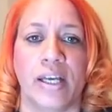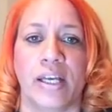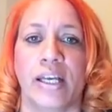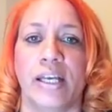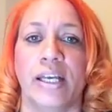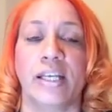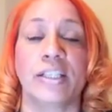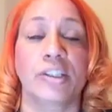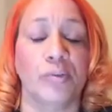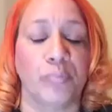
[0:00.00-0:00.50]

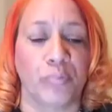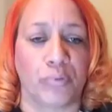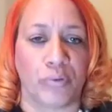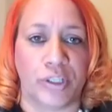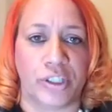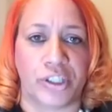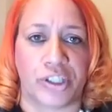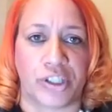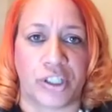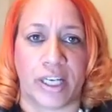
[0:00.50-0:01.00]
is
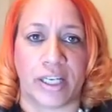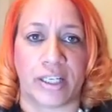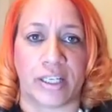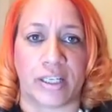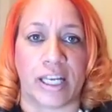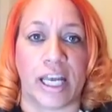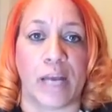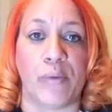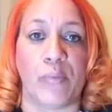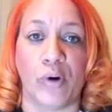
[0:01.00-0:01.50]
appreciated
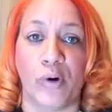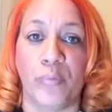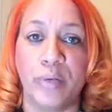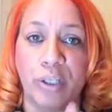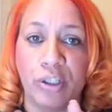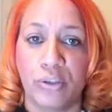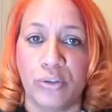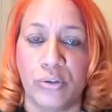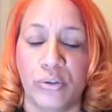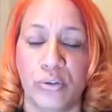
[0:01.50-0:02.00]
and will be
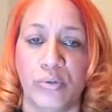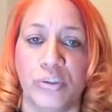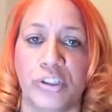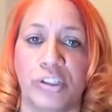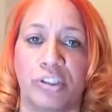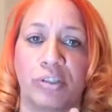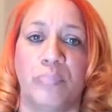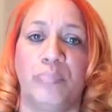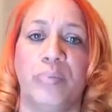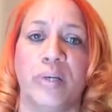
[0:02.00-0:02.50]
used
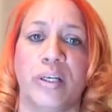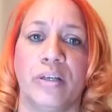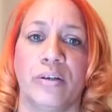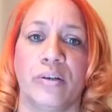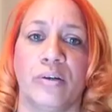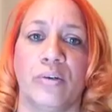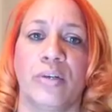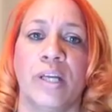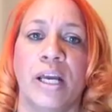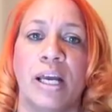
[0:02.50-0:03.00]
to
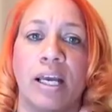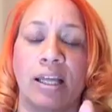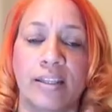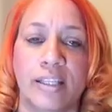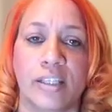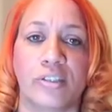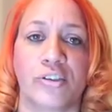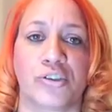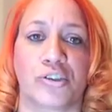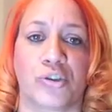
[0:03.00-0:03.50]
build
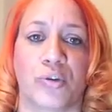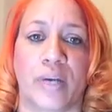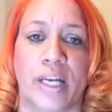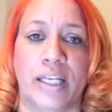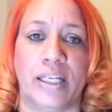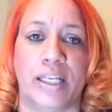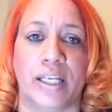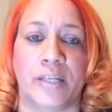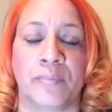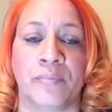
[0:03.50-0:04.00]
this
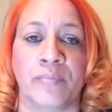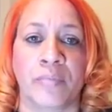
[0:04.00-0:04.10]
training